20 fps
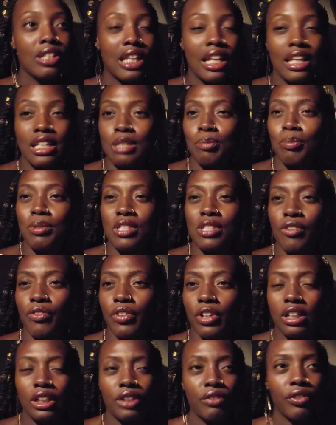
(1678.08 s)
like
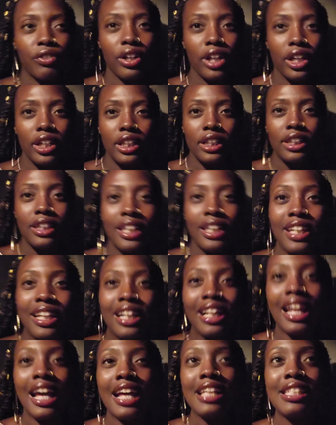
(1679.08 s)
specifically for anything.
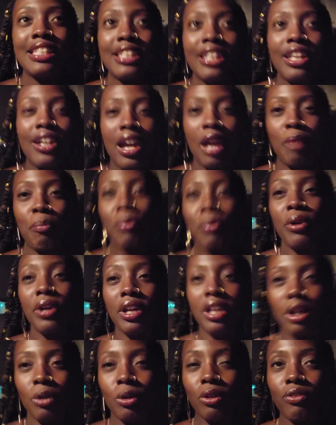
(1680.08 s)
Last year I put
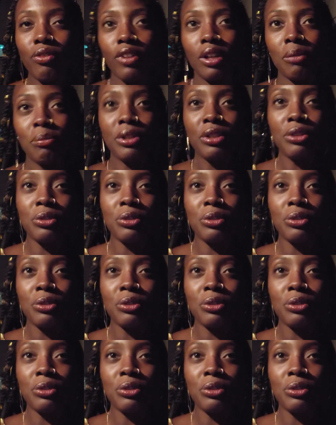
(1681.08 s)
in our family